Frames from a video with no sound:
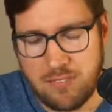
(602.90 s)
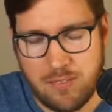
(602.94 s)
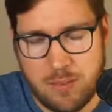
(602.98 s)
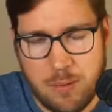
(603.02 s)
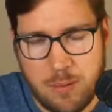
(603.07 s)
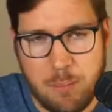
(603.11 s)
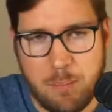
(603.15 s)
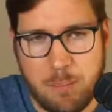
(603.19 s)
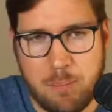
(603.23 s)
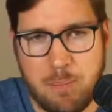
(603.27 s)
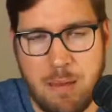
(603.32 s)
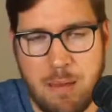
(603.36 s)
the
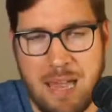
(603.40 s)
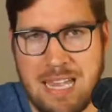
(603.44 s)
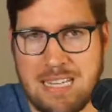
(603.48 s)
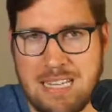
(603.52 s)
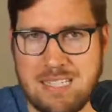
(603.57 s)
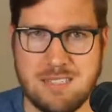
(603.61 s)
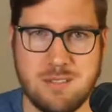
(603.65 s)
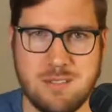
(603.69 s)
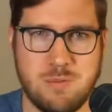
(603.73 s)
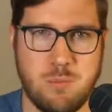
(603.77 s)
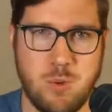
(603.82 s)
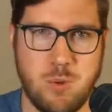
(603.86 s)

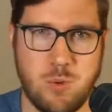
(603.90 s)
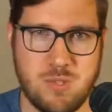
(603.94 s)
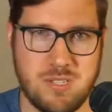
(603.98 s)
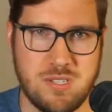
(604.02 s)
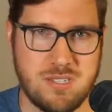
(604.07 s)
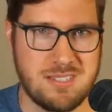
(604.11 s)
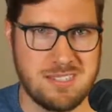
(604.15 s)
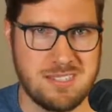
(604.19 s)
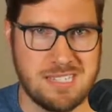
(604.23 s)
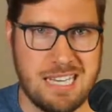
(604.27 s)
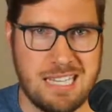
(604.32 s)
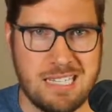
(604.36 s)
best, most
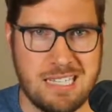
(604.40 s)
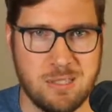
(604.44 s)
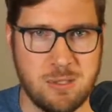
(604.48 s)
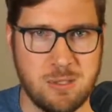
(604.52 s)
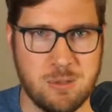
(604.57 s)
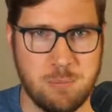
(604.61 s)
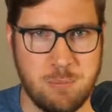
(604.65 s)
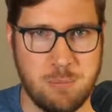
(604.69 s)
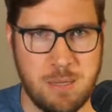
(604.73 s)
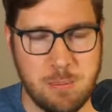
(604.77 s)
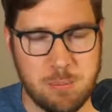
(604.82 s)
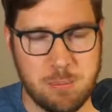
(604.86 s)
skilled
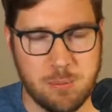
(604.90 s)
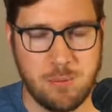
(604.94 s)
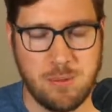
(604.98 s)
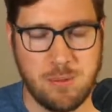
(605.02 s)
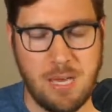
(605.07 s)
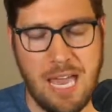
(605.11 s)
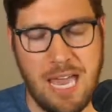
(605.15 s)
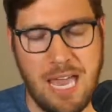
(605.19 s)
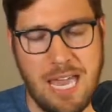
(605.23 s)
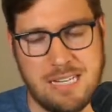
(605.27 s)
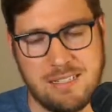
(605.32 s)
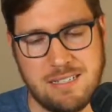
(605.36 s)
people
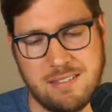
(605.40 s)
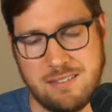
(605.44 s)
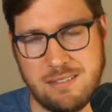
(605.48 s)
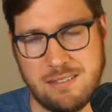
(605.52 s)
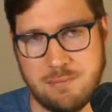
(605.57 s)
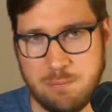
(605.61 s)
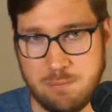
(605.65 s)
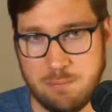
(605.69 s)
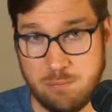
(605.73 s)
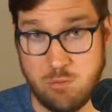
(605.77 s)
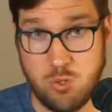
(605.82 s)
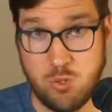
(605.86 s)
at
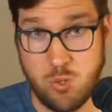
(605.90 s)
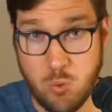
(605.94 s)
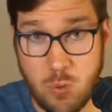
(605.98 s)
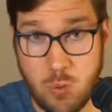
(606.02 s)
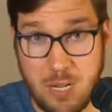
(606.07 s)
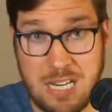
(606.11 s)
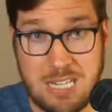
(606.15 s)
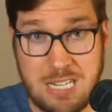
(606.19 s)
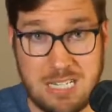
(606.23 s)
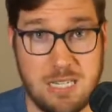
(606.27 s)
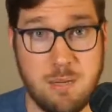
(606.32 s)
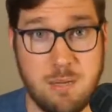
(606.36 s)

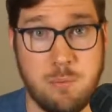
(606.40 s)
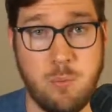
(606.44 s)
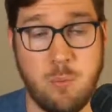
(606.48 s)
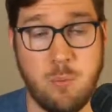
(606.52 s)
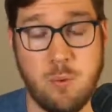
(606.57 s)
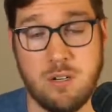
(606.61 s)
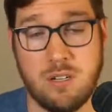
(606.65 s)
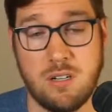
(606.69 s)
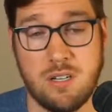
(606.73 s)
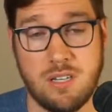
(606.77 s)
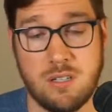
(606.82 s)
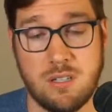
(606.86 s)
doing deep
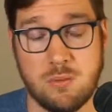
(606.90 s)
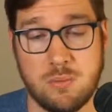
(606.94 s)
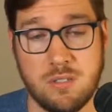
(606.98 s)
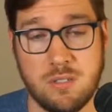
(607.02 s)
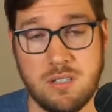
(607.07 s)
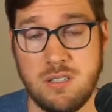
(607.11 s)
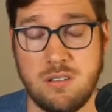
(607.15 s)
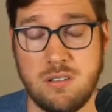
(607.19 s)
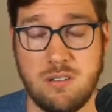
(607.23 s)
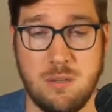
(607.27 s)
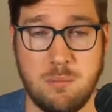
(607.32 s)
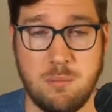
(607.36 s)
work can really
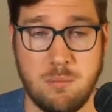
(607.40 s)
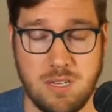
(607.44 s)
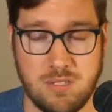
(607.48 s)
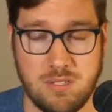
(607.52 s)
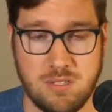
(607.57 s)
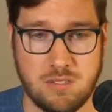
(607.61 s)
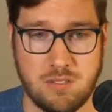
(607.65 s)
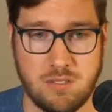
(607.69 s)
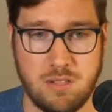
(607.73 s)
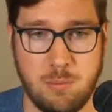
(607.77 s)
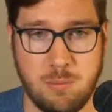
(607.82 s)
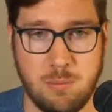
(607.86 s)
only
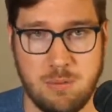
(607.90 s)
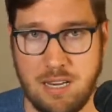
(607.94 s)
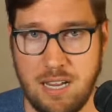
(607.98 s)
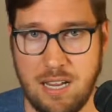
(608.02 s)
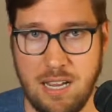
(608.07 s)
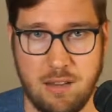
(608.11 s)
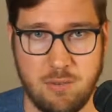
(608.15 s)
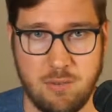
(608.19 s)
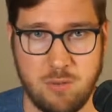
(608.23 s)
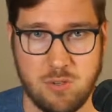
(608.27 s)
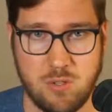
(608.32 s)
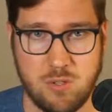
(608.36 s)
muster up an
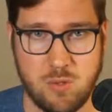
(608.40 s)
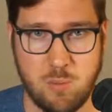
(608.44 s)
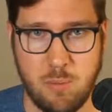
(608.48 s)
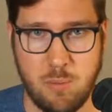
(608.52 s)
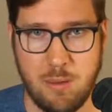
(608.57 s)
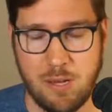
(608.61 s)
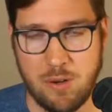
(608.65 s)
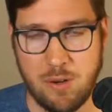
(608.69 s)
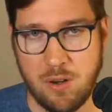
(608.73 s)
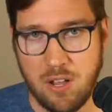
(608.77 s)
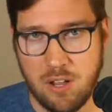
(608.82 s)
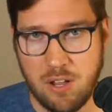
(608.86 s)
average of
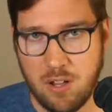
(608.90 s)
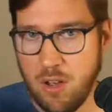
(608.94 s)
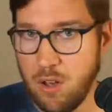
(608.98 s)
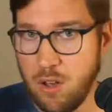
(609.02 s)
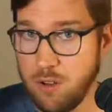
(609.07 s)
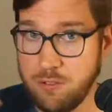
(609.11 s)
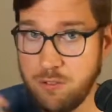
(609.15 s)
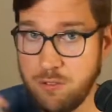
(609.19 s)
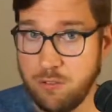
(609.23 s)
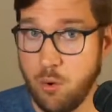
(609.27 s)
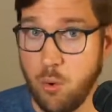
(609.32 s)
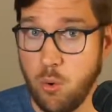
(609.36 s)
about
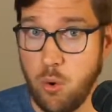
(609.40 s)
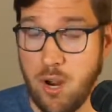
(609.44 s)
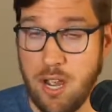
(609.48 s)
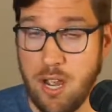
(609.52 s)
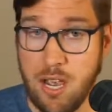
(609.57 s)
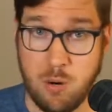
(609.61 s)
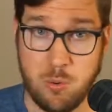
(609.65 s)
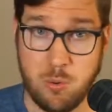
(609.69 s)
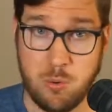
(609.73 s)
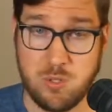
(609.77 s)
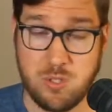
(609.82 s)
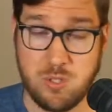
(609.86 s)
4
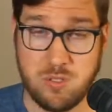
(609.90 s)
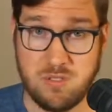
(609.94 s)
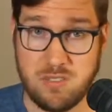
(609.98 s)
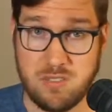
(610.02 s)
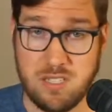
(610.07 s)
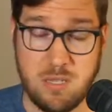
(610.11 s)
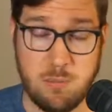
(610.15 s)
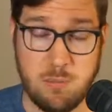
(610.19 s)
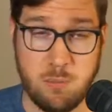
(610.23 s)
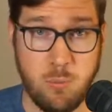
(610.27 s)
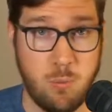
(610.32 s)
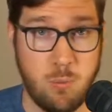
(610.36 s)
hours of
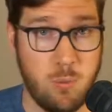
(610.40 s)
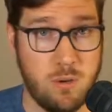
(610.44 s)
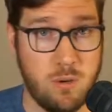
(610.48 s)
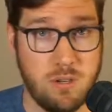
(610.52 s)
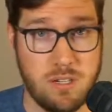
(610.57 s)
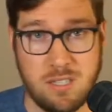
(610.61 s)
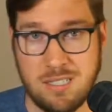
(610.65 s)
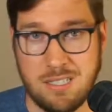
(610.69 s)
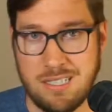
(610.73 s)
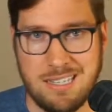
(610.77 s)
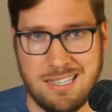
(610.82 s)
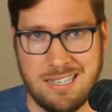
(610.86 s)
deep work
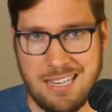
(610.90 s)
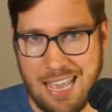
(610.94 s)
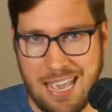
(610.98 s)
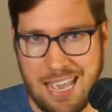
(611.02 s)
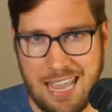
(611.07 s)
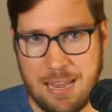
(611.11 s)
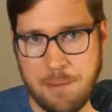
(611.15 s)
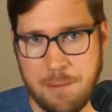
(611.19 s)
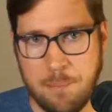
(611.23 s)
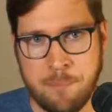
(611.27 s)
in a day.